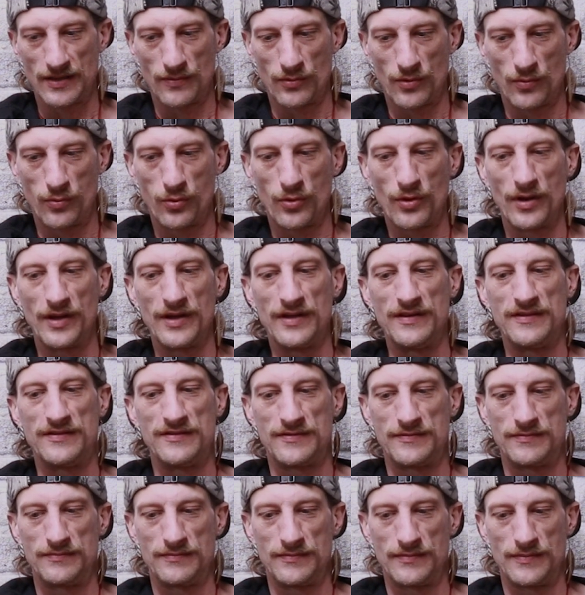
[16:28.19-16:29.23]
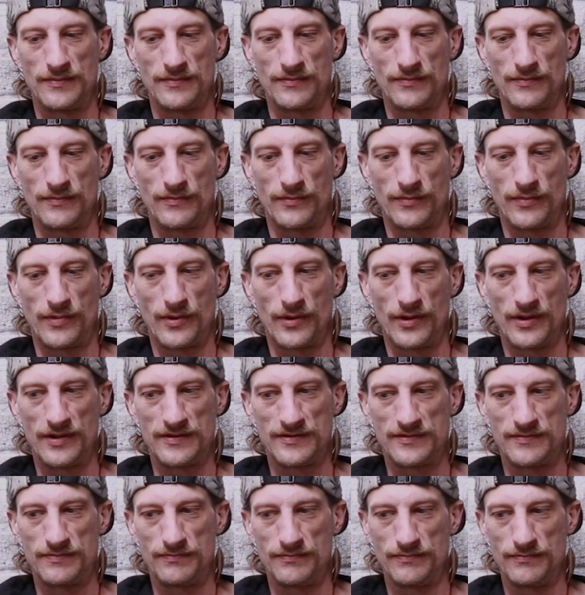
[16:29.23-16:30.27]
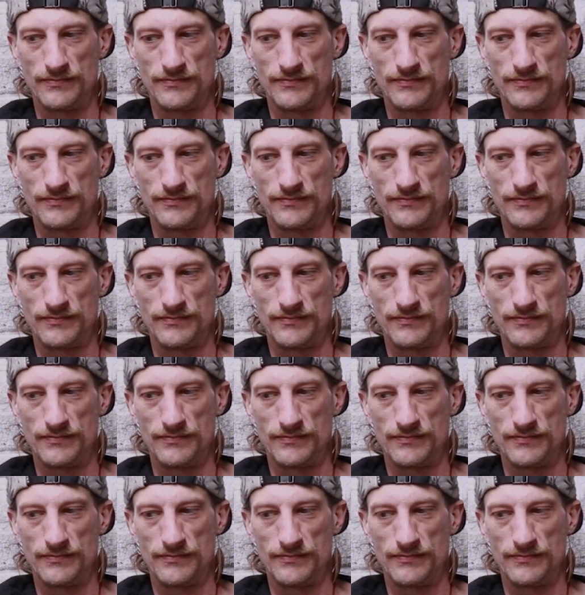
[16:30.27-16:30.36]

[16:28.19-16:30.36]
well, what is, what is,